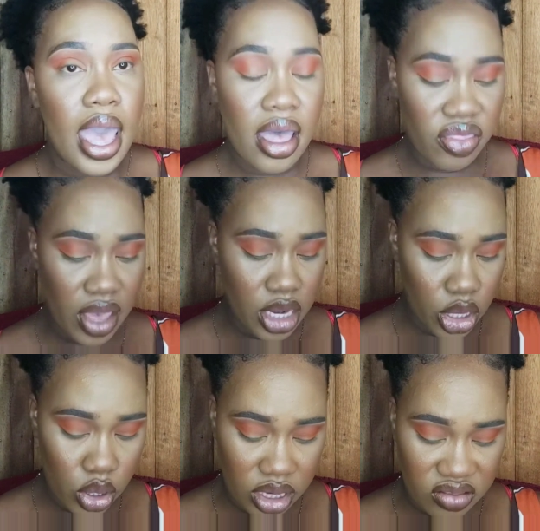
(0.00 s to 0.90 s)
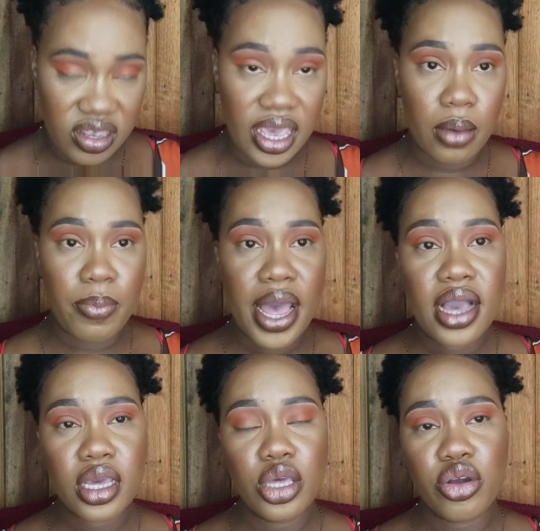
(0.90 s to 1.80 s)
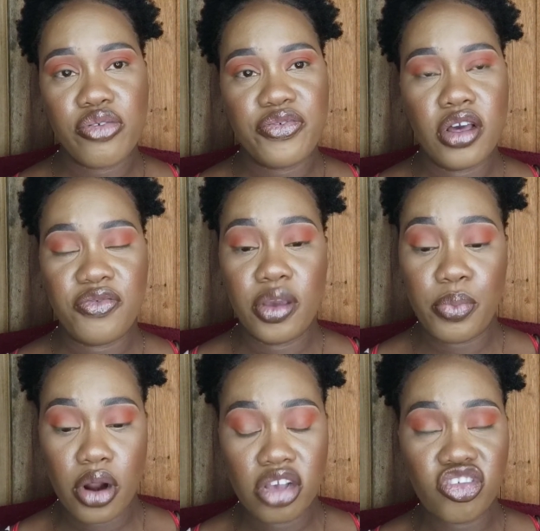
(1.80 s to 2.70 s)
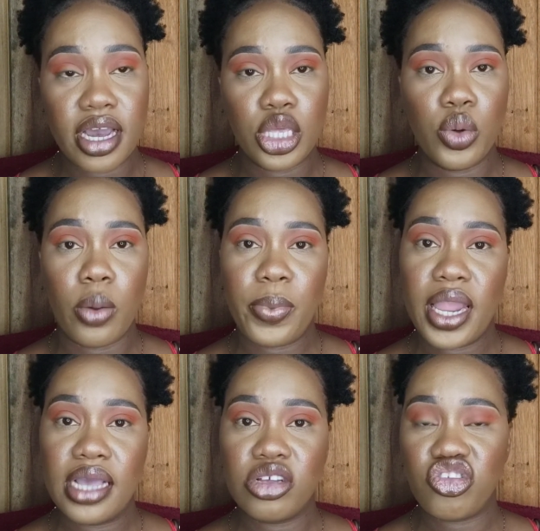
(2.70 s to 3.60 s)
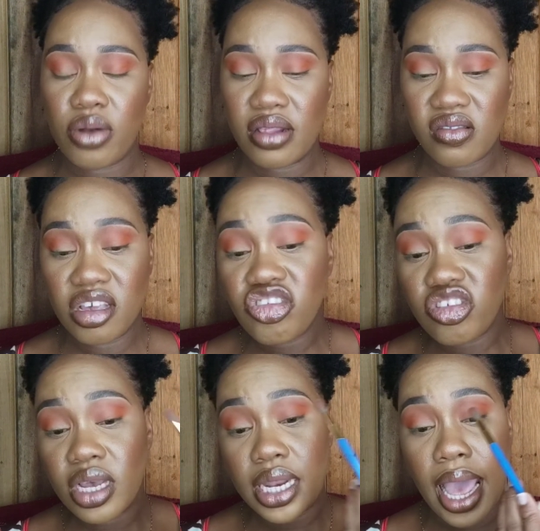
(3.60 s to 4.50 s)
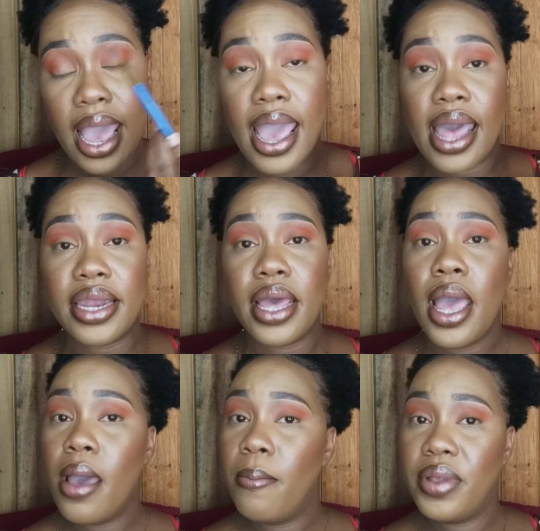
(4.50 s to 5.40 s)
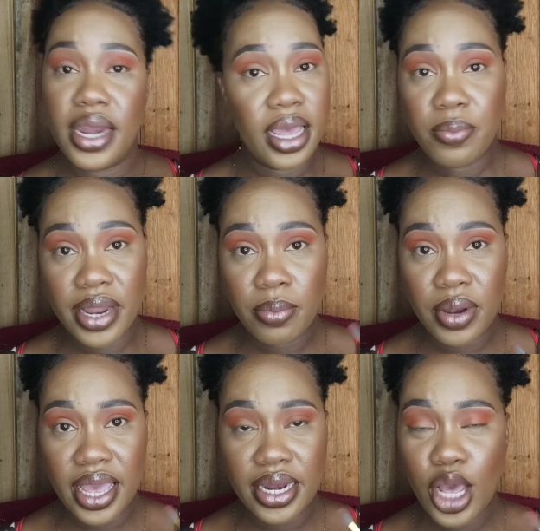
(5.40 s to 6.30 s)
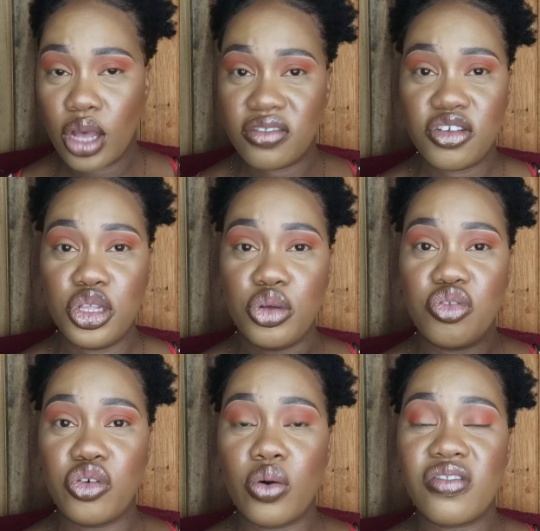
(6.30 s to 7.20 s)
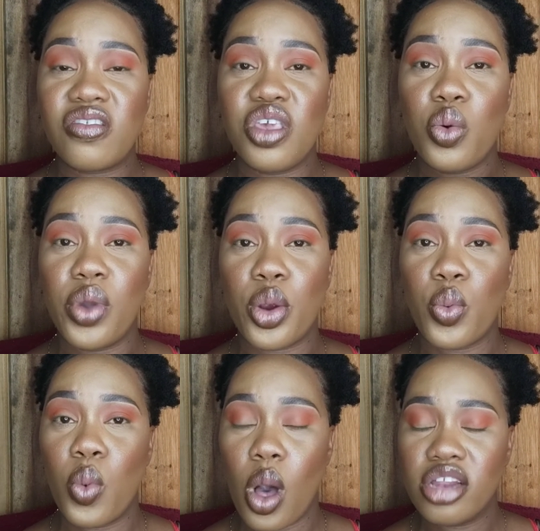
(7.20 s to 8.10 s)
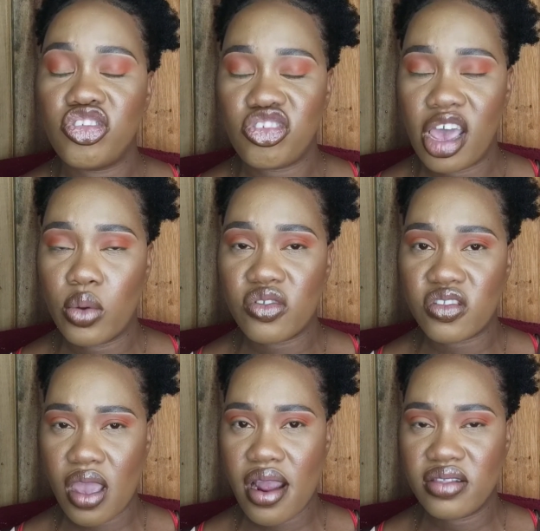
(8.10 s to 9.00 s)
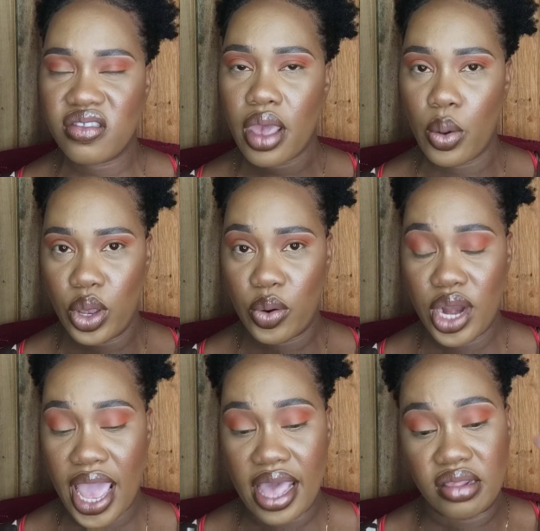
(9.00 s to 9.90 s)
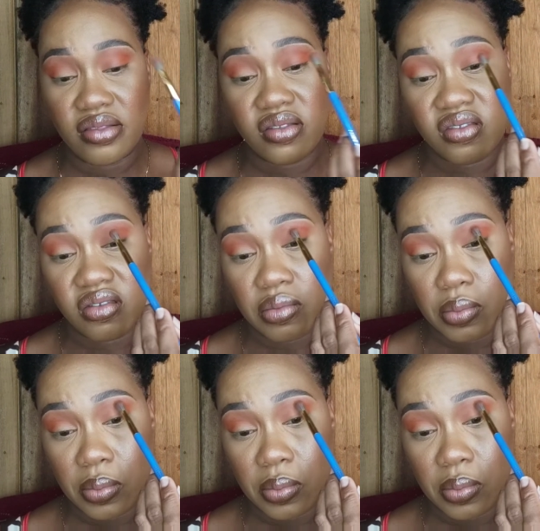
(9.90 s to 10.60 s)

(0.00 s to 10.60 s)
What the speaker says: And then you're going to take back your fluffy brush that you applied the transition and blend, blend, blend until you don't see where one shadow starts and where it ends.